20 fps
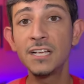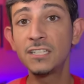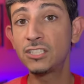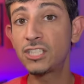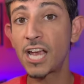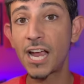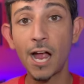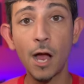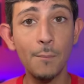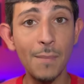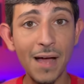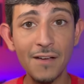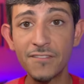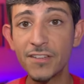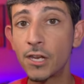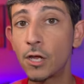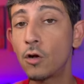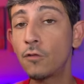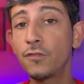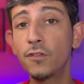check out my
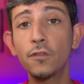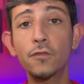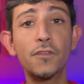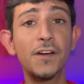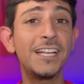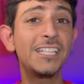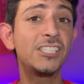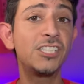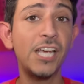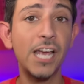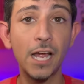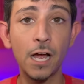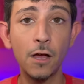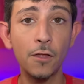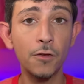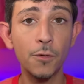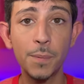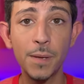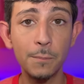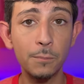video. Feel free to check
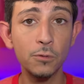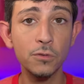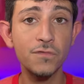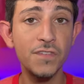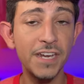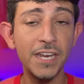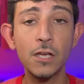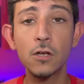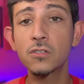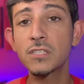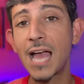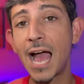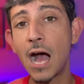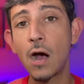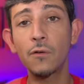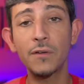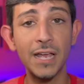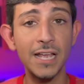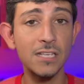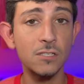other people's videos
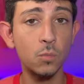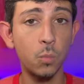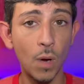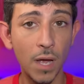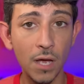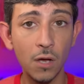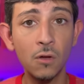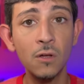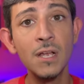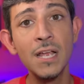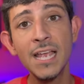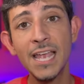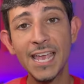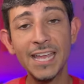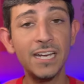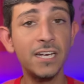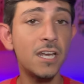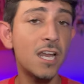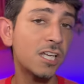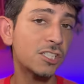out as well. In
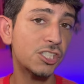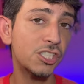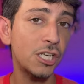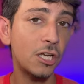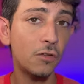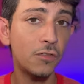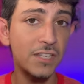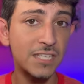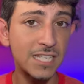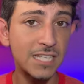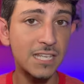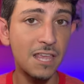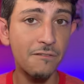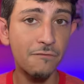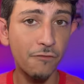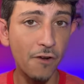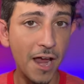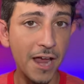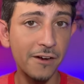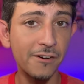a nutshell, this is a
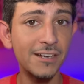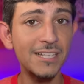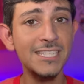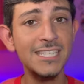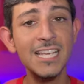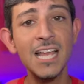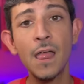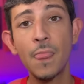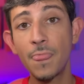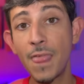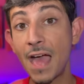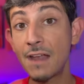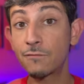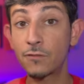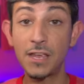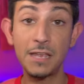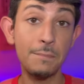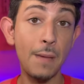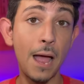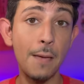fragrance that,
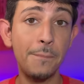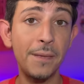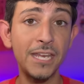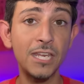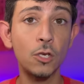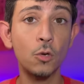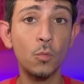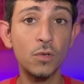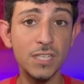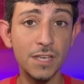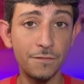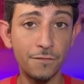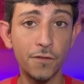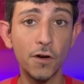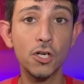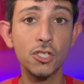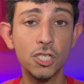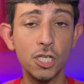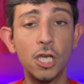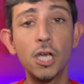in my opinion, was a
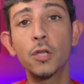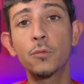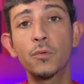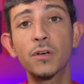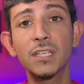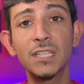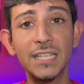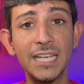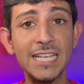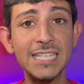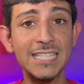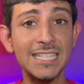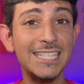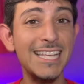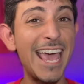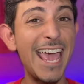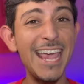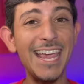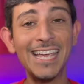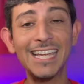first good release. It's
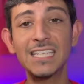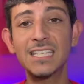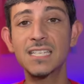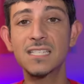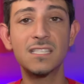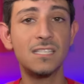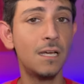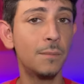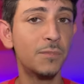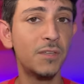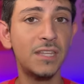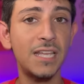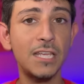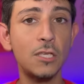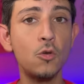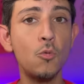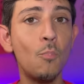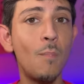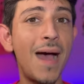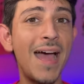akin to something that
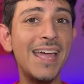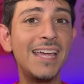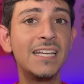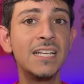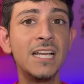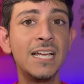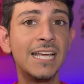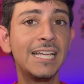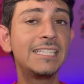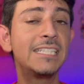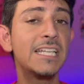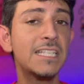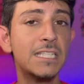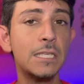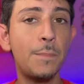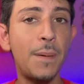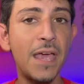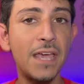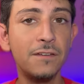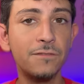you might
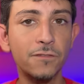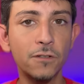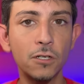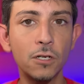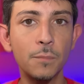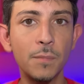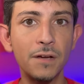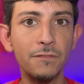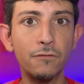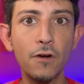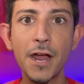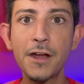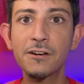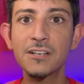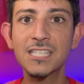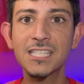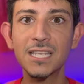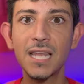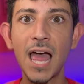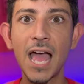anticipate from a
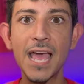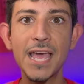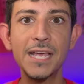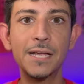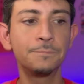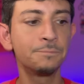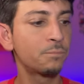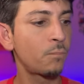fragrance like